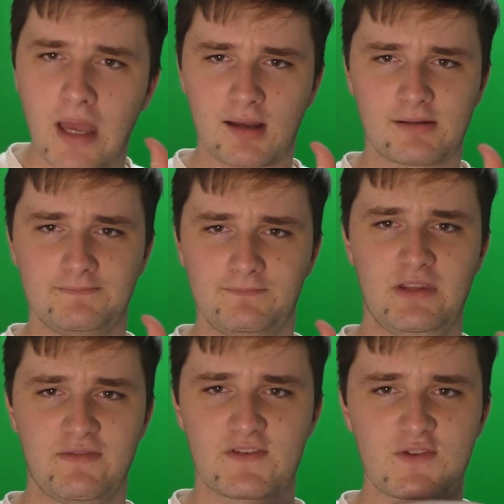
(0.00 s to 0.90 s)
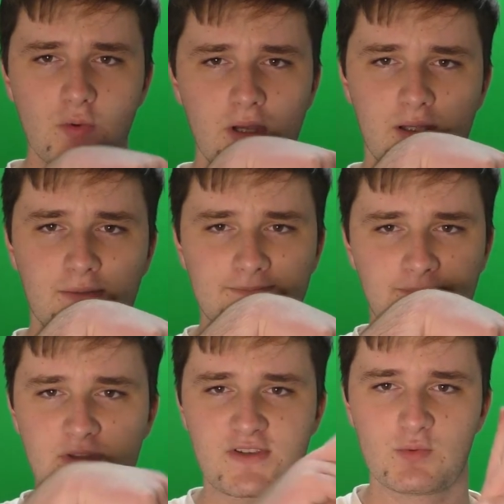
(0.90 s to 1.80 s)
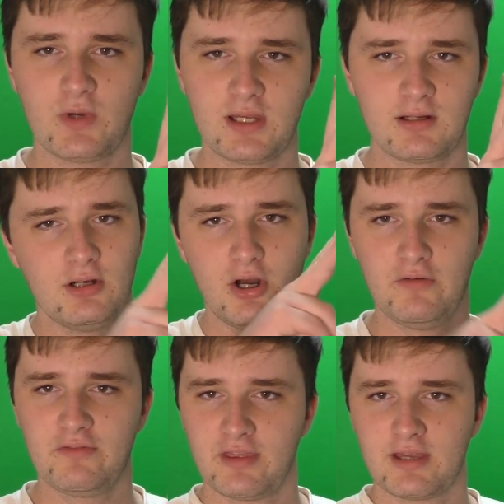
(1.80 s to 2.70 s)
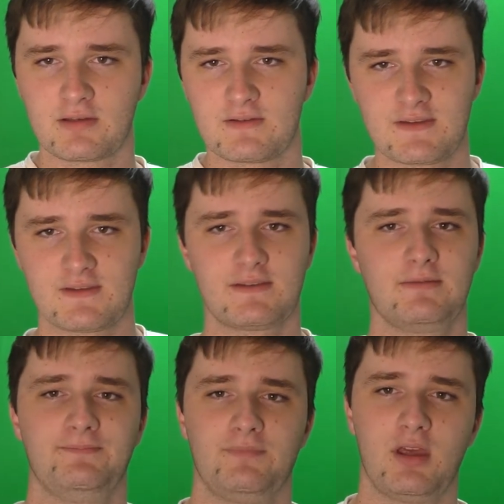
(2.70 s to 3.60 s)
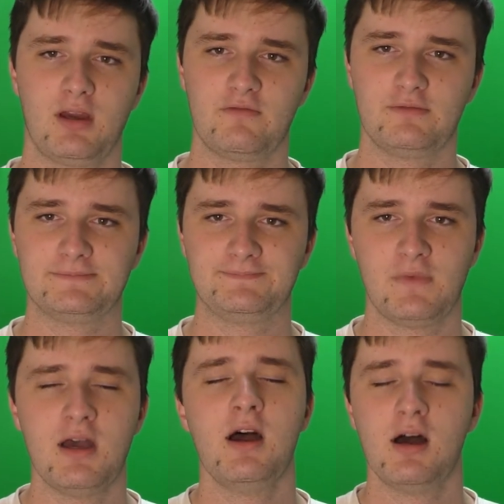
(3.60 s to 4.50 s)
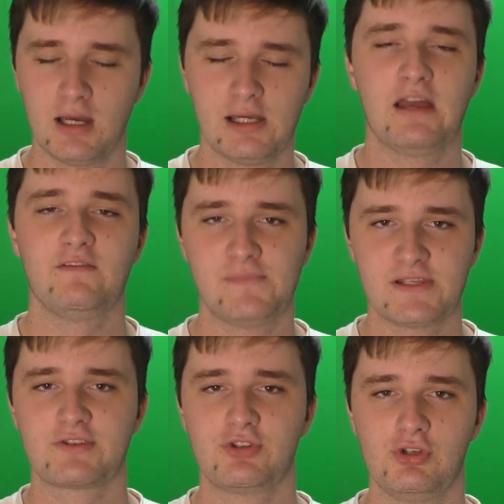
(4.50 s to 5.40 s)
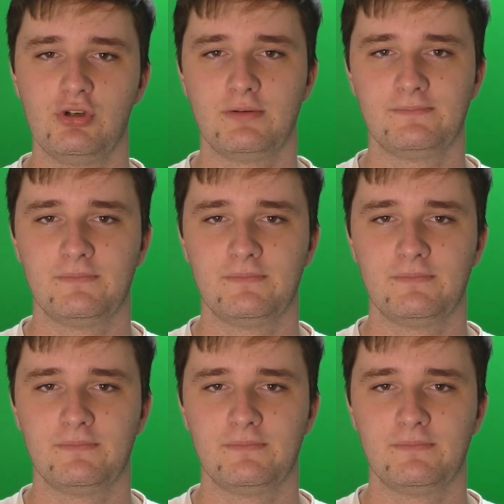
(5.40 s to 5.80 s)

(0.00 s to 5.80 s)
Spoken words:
back in the swing. The swing of things. I have missed you.